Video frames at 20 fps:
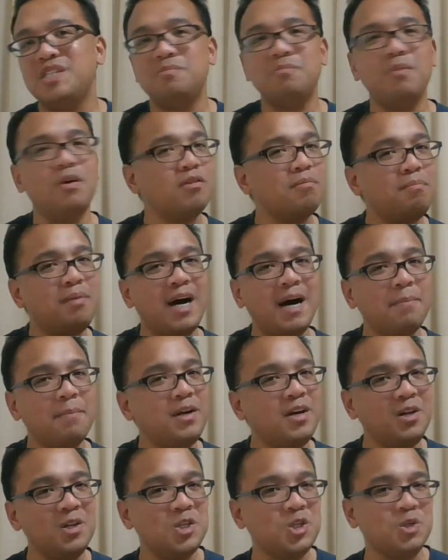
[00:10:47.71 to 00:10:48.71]
both pop
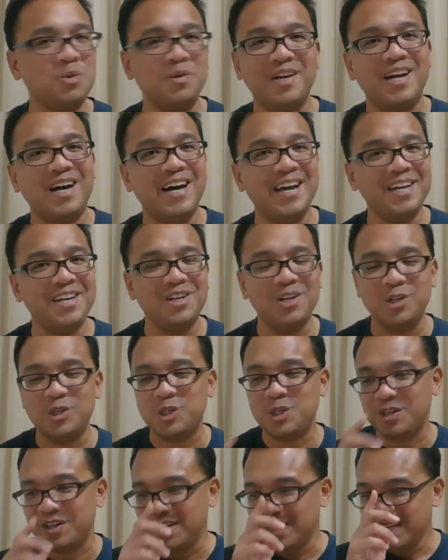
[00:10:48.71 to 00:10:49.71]
culture and high
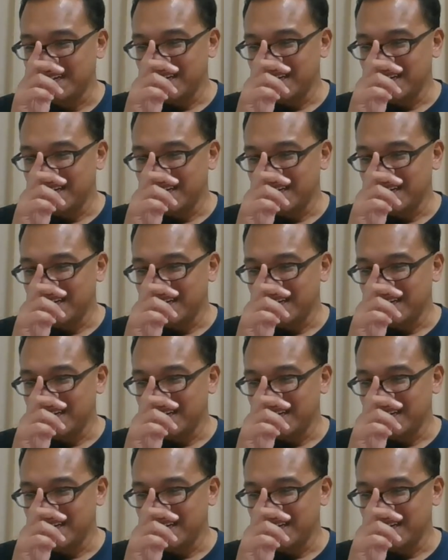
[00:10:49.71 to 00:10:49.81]
culture,